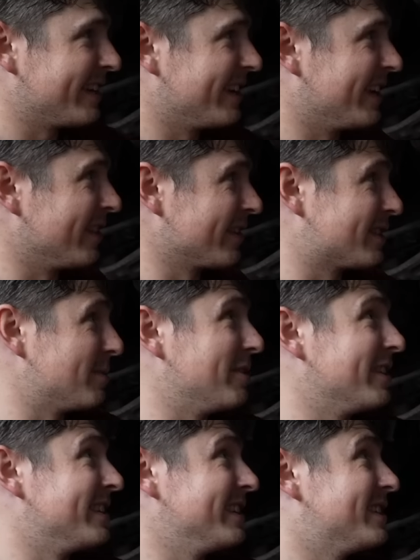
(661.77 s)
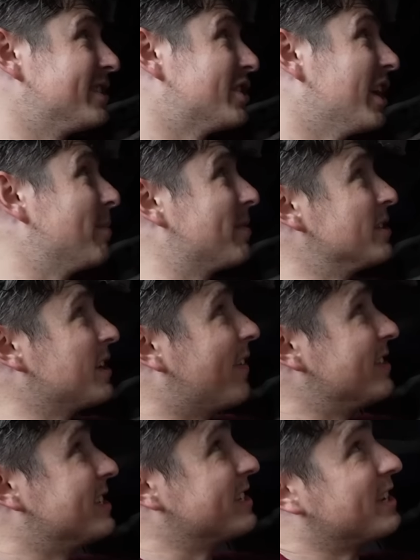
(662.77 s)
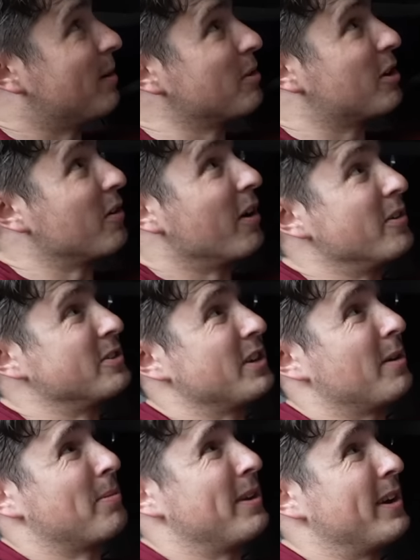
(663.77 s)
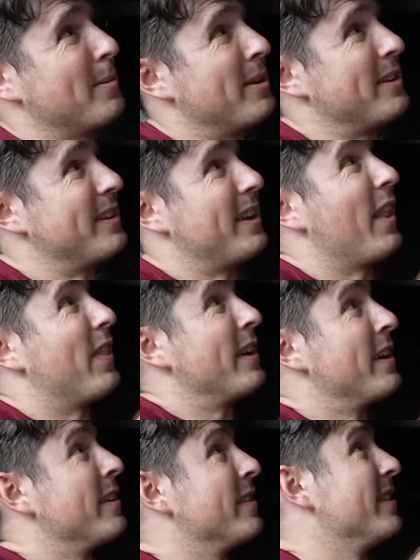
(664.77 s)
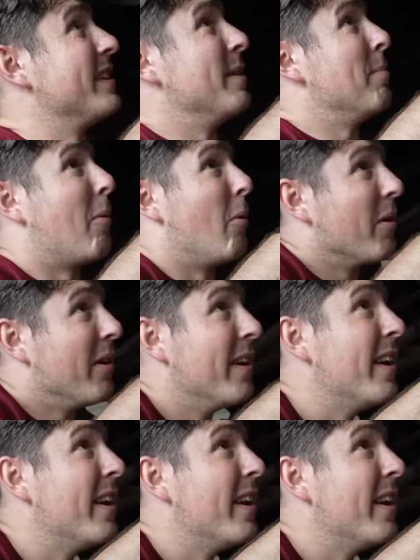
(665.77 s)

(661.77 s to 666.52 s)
It looks to be in decent shape. There's obviously some corrosion up here, but nothing important.